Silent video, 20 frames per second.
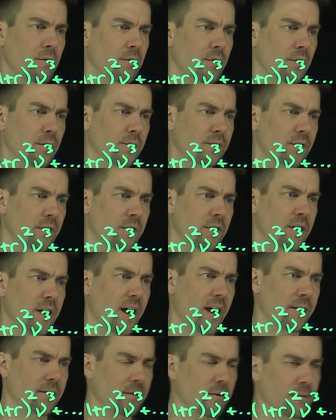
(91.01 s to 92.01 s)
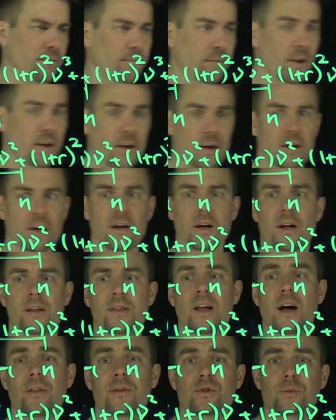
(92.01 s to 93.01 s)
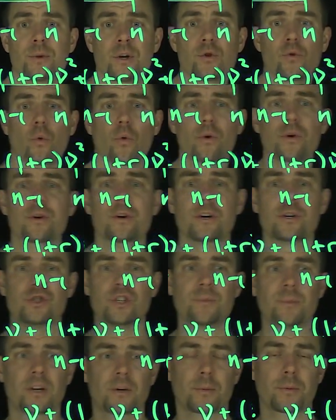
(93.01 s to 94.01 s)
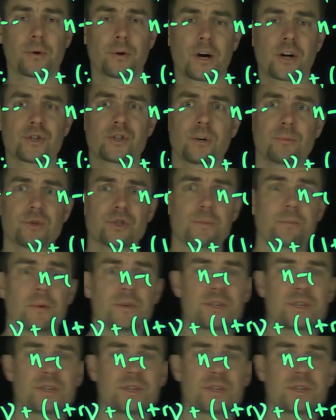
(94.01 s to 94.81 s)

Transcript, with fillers: nu to the n now this would be an ordinary geometric regression. I'm just